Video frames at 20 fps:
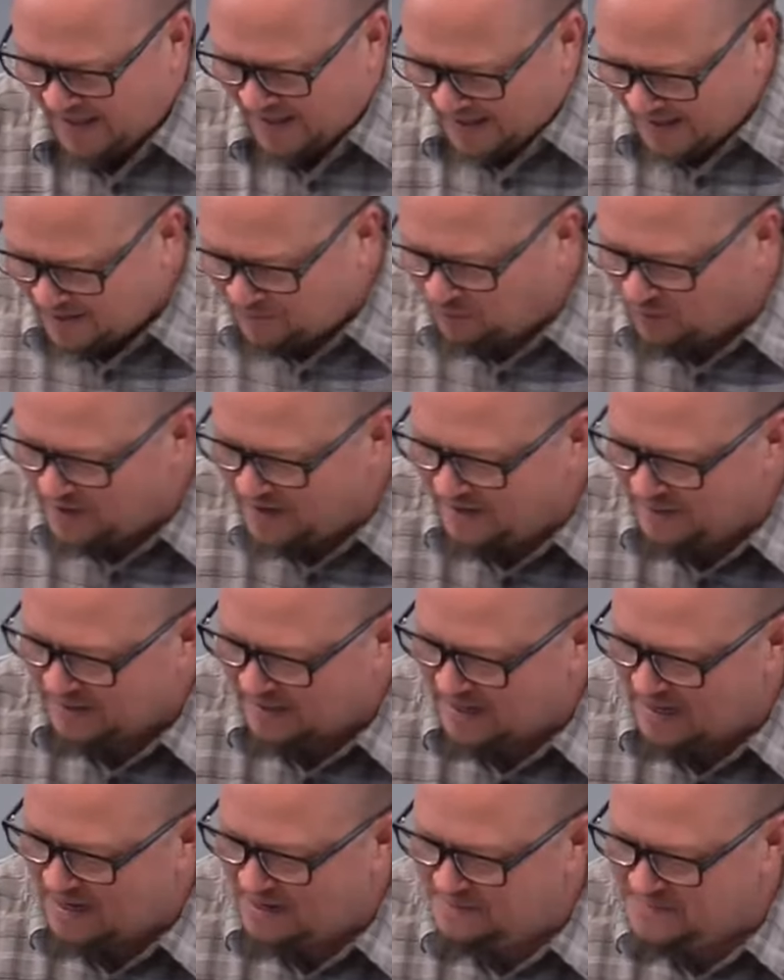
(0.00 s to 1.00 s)
And when it
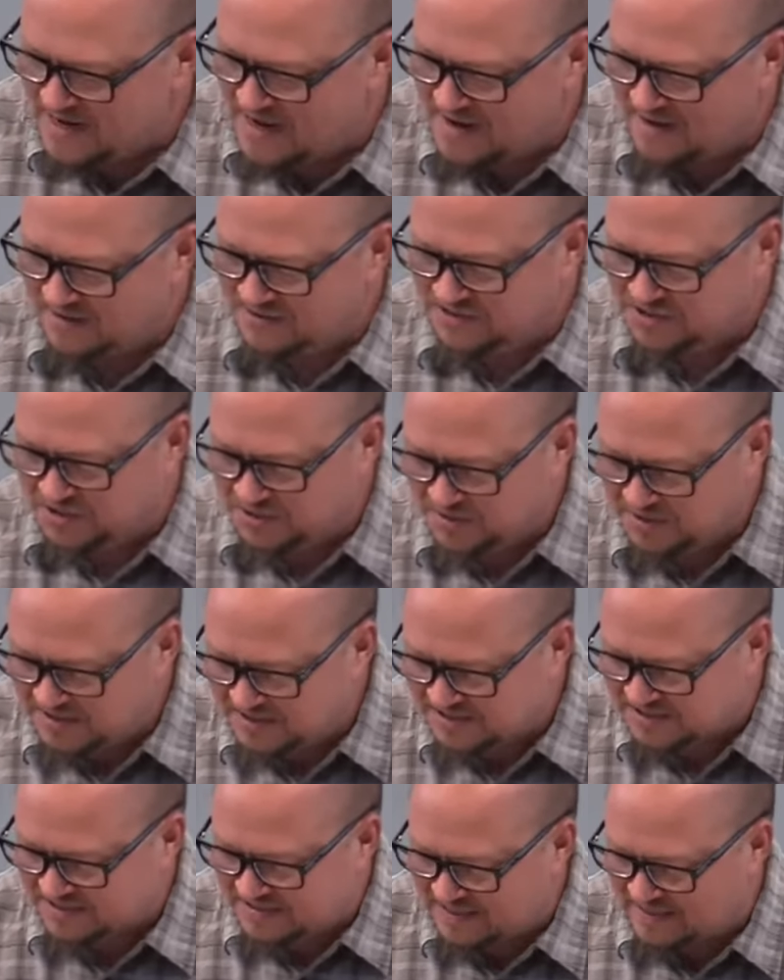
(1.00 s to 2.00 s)
came down to
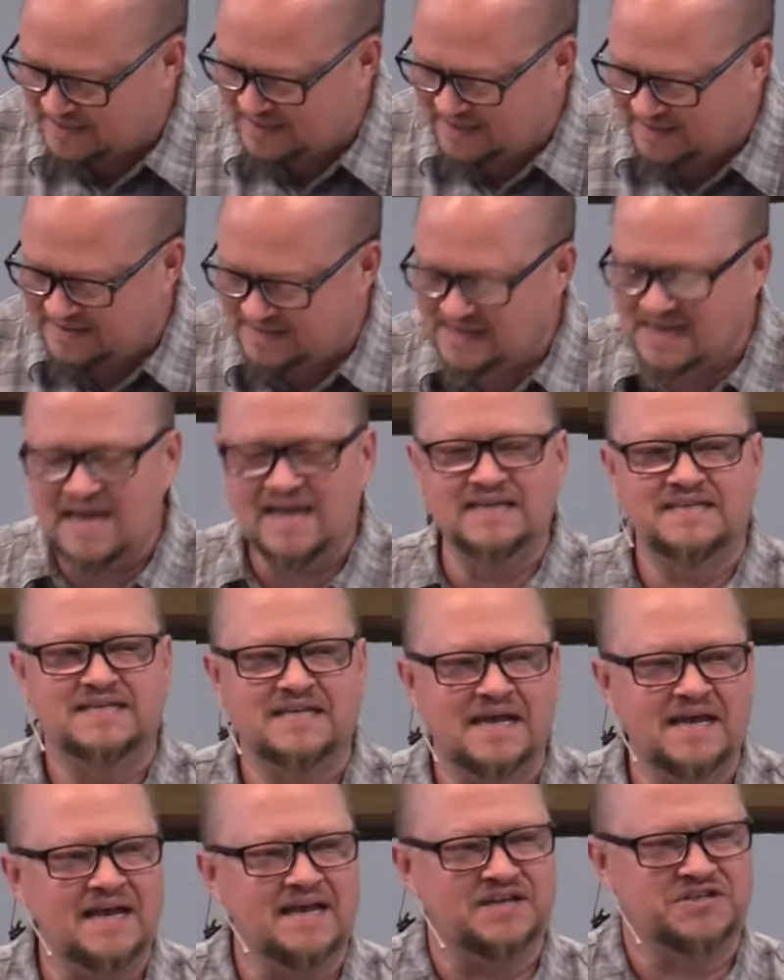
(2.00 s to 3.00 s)
this 10 day
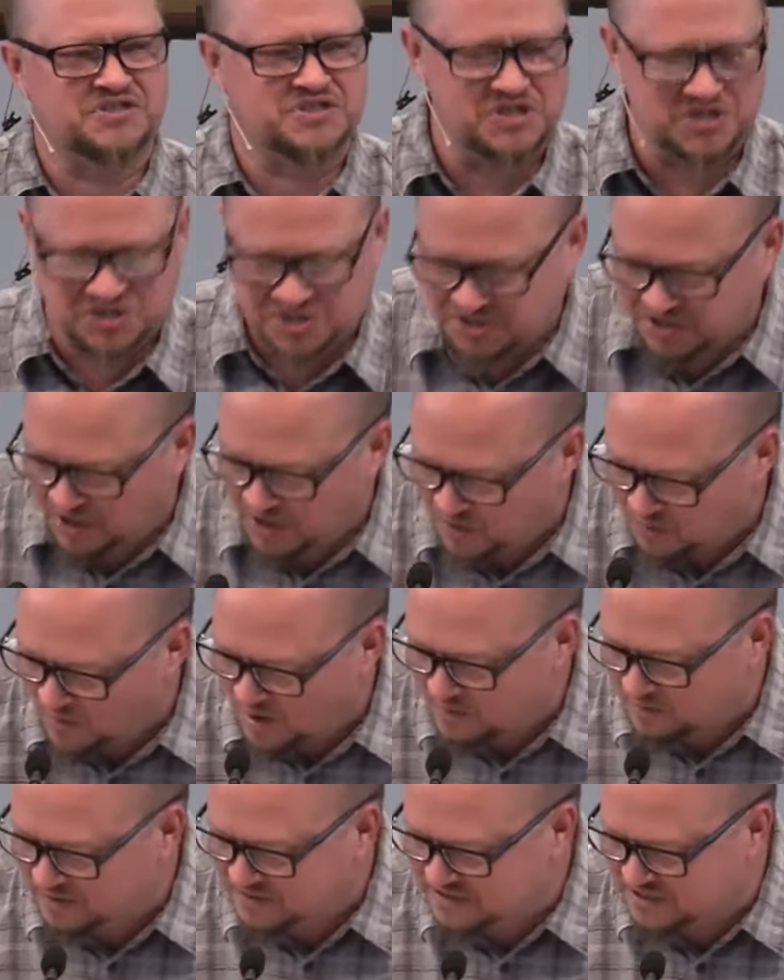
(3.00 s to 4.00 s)
test to show
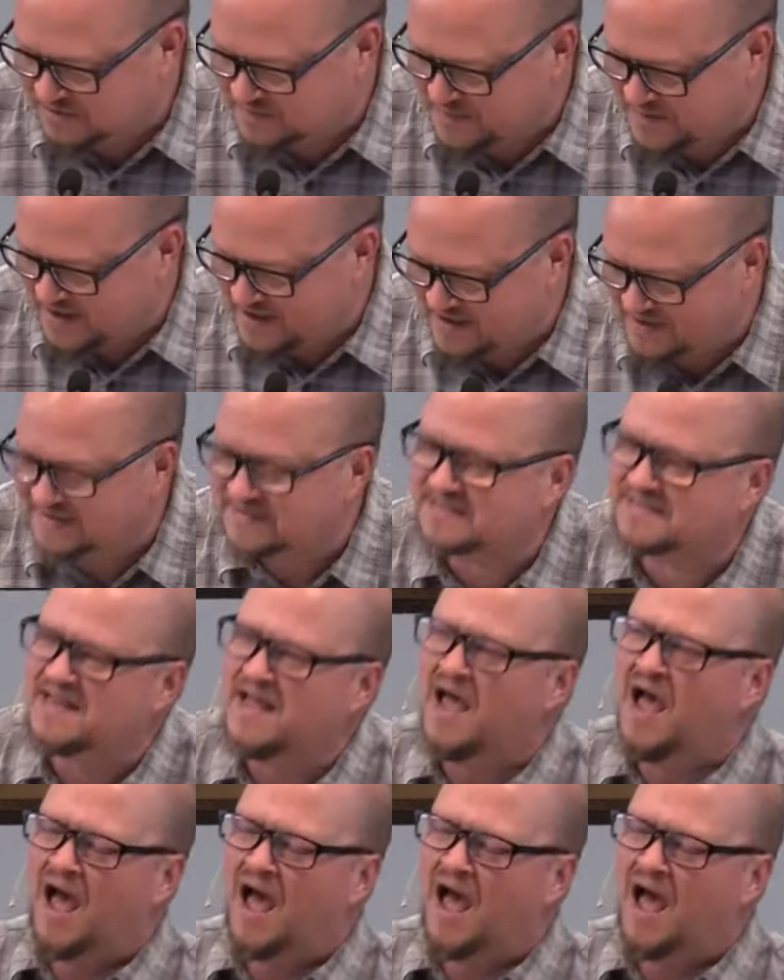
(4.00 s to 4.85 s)
what was the best,